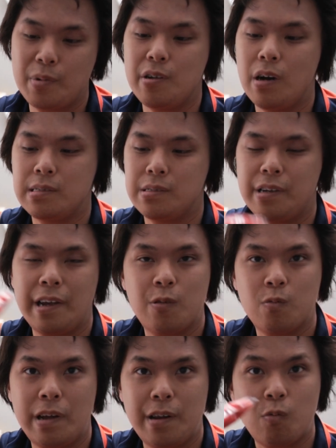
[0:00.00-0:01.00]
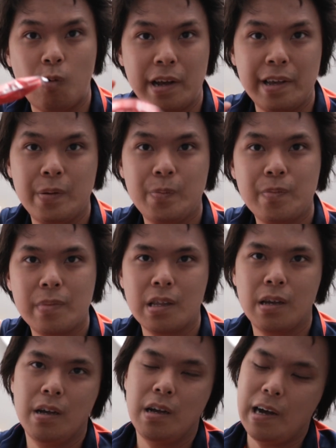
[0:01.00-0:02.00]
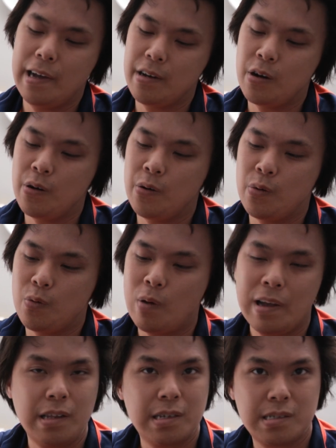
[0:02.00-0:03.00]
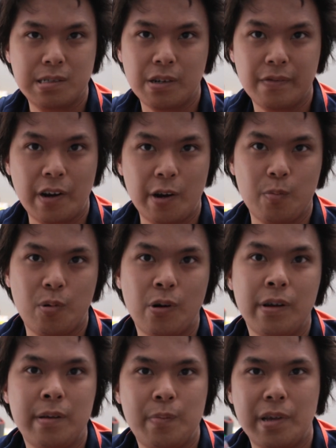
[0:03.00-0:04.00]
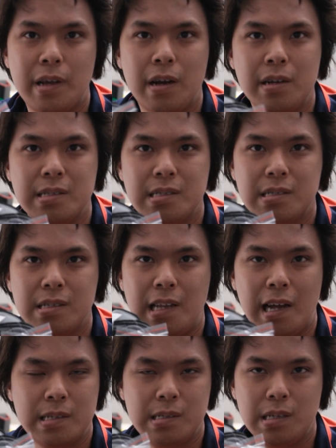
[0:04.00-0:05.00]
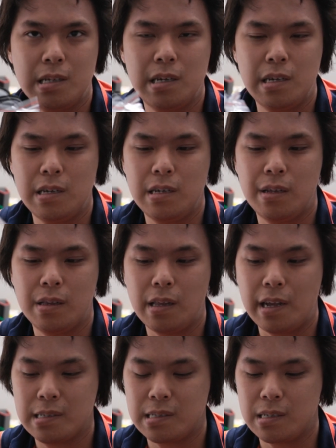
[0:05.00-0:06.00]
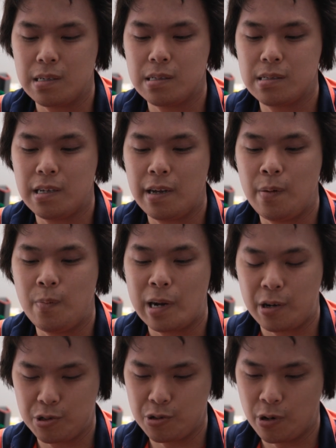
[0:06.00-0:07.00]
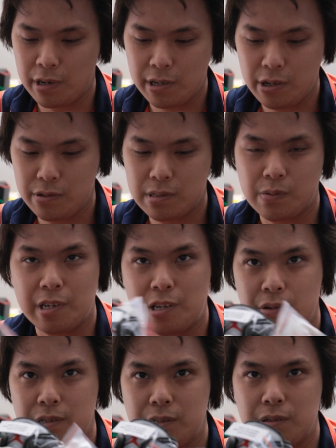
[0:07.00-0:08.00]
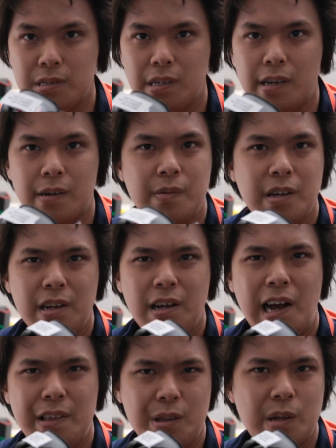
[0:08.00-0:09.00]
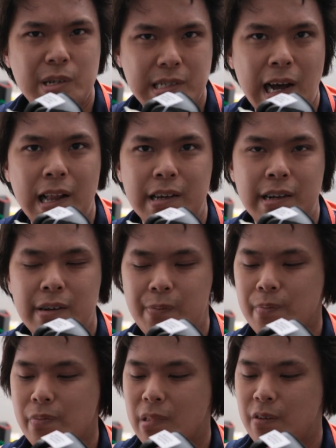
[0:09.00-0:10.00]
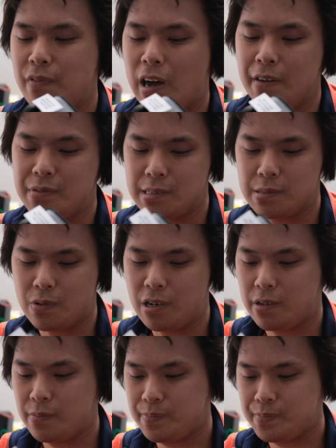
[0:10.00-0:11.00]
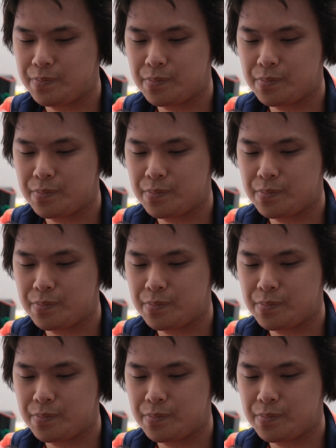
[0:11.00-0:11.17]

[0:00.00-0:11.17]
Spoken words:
But you also get red and white. I know white laces are very important because that's the laces that Michael Jordan used when he was using I think the metallic vibes as well.